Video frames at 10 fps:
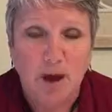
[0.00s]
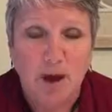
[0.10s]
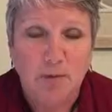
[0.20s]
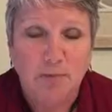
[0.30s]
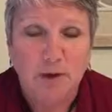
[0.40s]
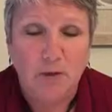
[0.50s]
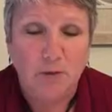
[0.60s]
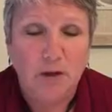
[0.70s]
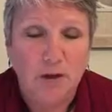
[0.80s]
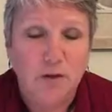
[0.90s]
a
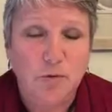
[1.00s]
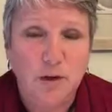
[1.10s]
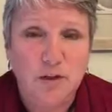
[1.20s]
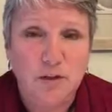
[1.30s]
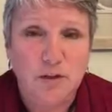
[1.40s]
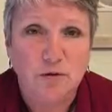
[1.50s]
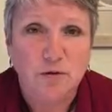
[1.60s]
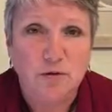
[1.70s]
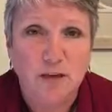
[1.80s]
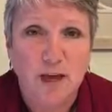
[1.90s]
really good one to
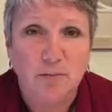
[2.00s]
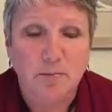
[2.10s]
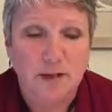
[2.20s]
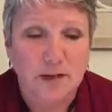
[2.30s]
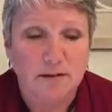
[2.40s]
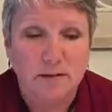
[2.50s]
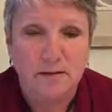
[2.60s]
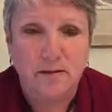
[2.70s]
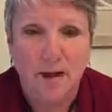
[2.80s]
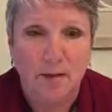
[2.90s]
use for that because
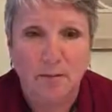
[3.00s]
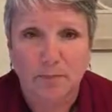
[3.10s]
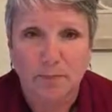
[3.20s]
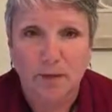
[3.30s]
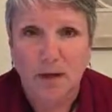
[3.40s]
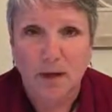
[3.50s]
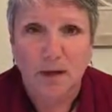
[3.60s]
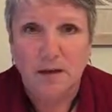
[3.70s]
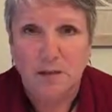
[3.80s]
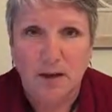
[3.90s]

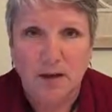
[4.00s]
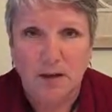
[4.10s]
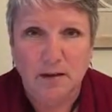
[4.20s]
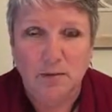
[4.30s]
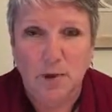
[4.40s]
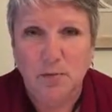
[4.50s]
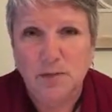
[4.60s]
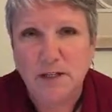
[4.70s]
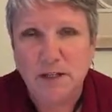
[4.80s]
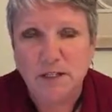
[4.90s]
it
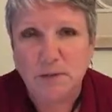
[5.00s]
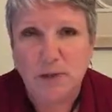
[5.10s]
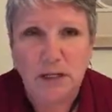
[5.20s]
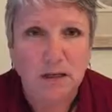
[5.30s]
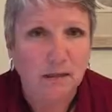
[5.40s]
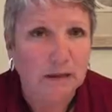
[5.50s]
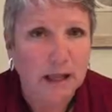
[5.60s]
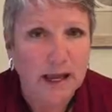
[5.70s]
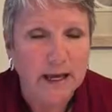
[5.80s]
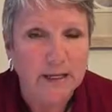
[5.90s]
represents the pineal
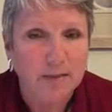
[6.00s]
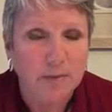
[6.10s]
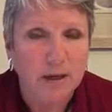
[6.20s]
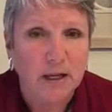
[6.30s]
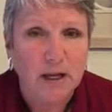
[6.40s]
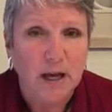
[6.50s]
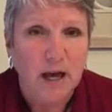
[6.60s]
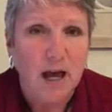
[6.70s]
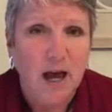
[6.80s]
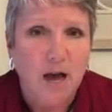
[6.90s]
gland, but
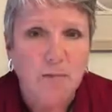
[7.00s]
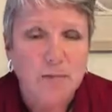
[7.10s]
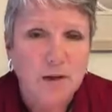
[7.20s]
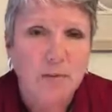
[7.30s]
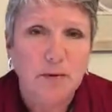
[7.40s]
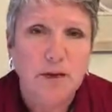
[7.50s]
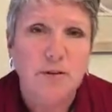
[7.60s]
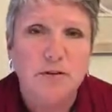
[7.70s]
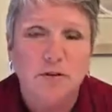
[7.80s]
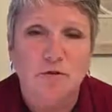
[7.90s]
there's a couple
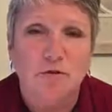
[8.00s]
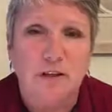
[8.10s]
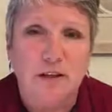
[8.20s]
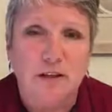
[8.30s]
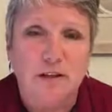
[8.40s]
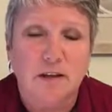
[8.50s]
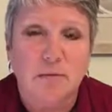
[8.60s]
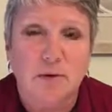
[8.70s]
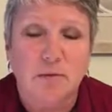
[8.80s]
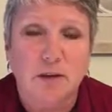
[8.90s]
areas on your feet that
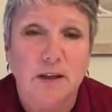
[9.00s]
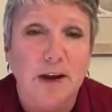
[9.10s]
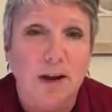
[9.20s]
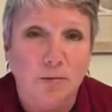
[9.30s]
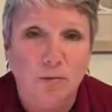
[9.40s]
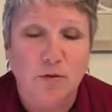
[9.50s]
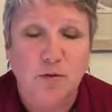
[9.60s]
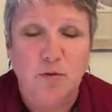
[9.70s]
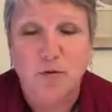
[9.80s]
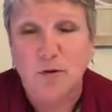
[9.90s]
can be really
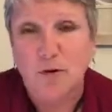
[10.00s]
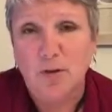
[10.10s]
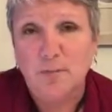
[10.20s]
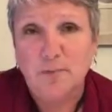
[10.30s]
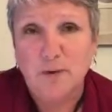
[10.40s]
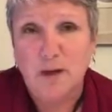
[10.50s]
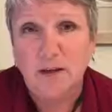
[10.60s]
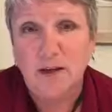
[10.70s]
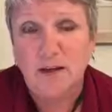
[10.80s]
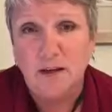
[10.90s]
helpful for
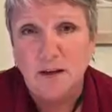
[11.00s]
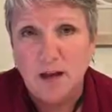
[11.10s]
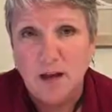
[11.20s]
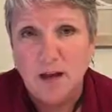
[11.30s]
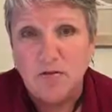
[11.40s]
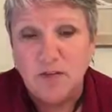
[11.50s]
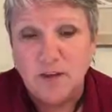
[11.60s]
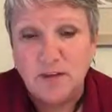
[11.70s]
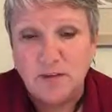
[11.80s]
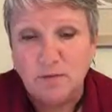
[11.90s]
getting
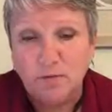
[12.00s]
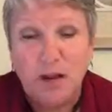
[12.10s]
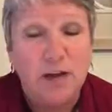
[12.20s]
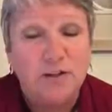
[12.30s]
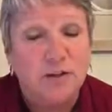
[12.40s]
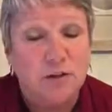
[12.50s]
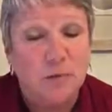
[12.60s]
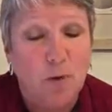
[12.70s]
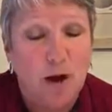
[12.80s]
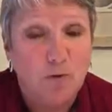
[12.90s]
the reaction that
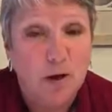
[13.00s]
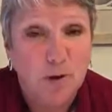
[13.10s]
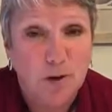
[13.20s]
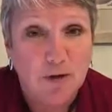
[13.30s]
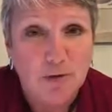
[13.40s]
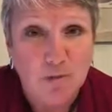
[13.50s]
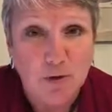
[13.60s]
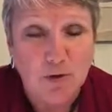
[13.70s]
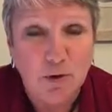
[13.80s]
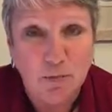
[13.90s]
you want right away from
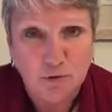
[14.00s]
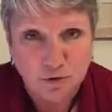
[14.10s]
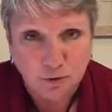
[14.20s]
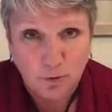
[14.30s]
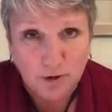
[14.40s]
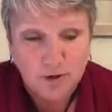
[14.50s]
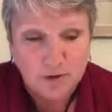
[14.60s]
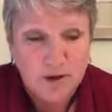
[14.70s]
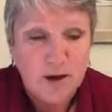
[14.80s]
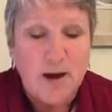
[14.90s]
your emotional oils.